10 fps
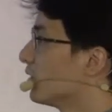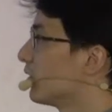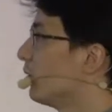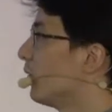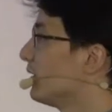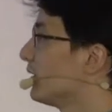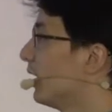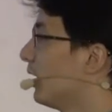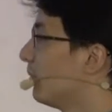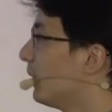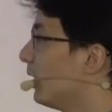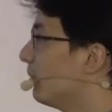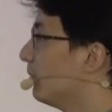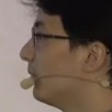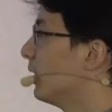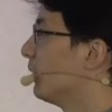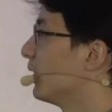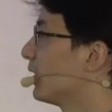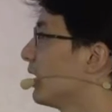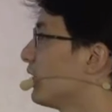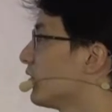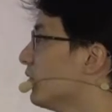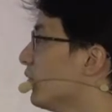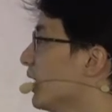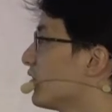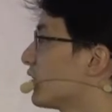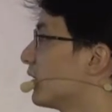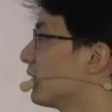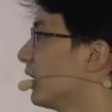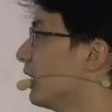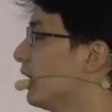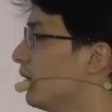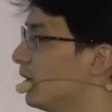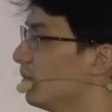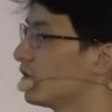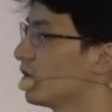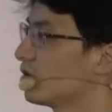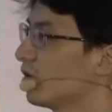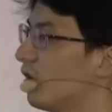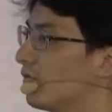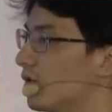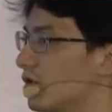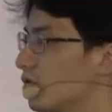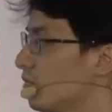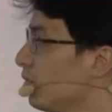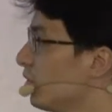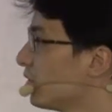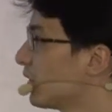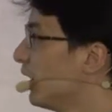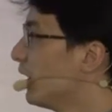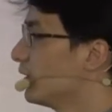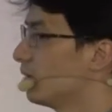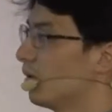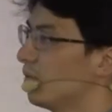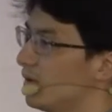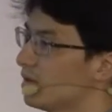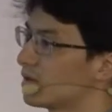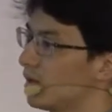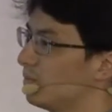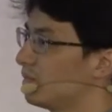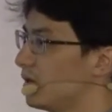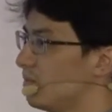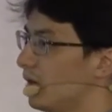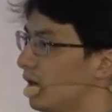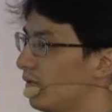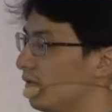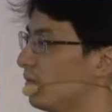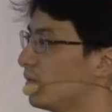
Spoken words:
So when the application reached the limitation of the throughput, there will be some TBF